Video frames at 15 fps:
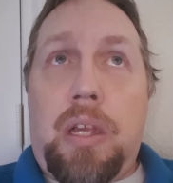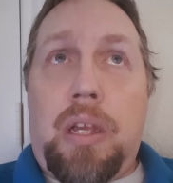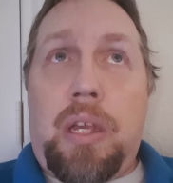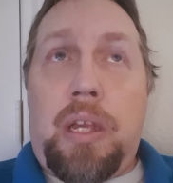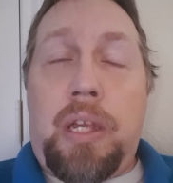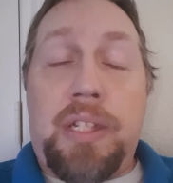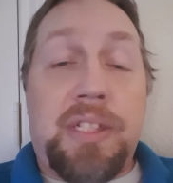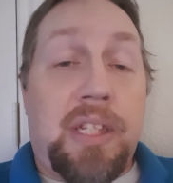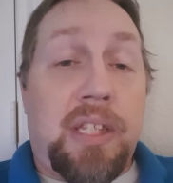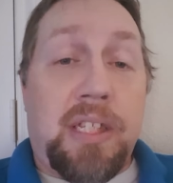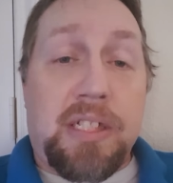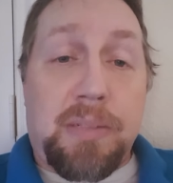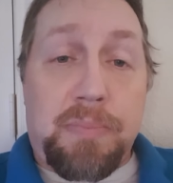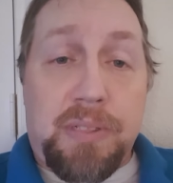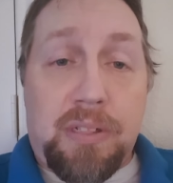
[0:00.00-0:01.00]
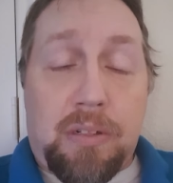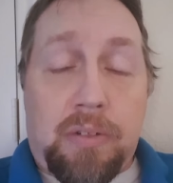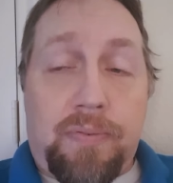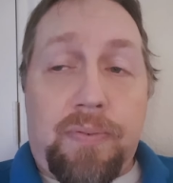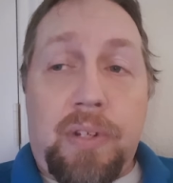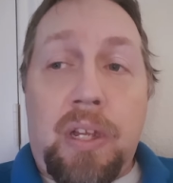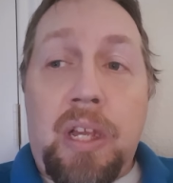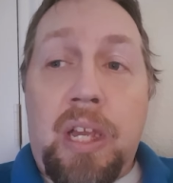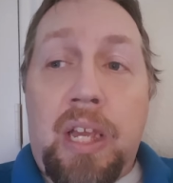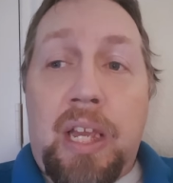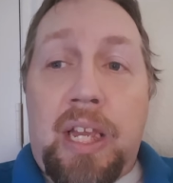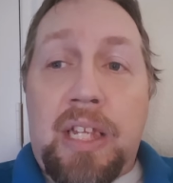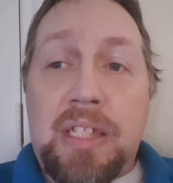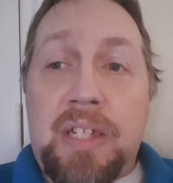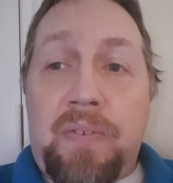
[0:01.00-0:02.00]
he said this himself,
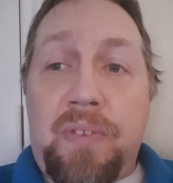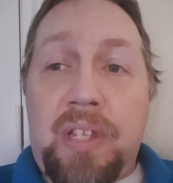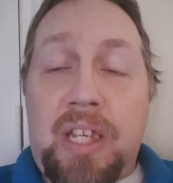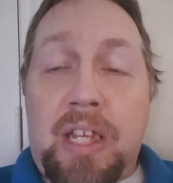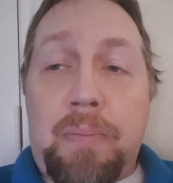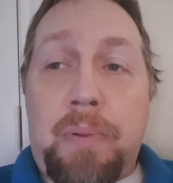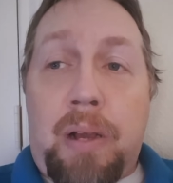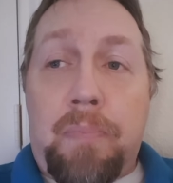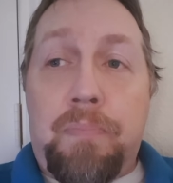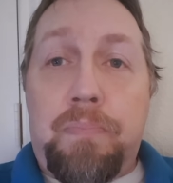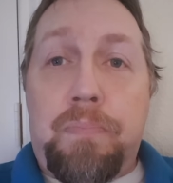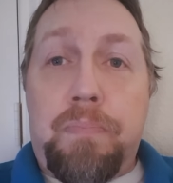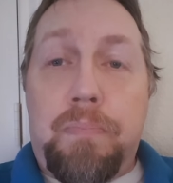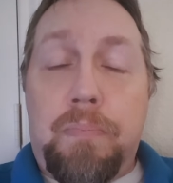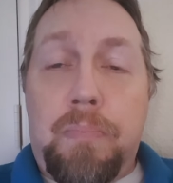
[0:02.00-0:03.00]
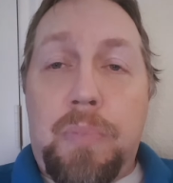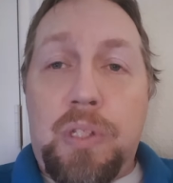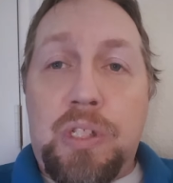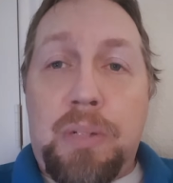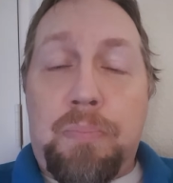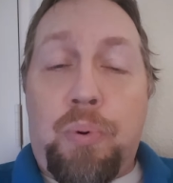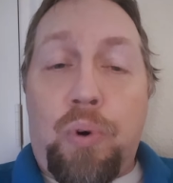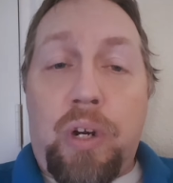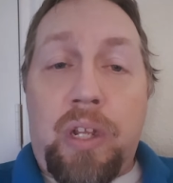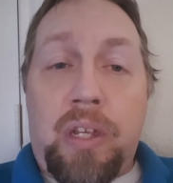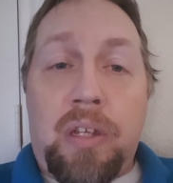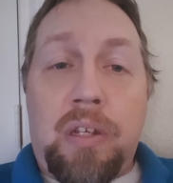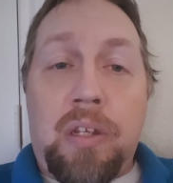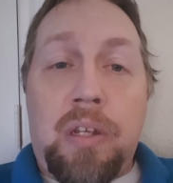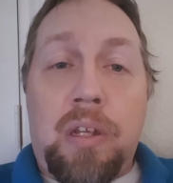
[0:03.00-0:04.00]
he's even thinking about
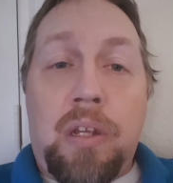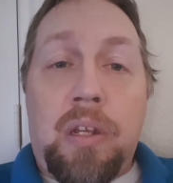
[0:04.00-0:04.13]
deporting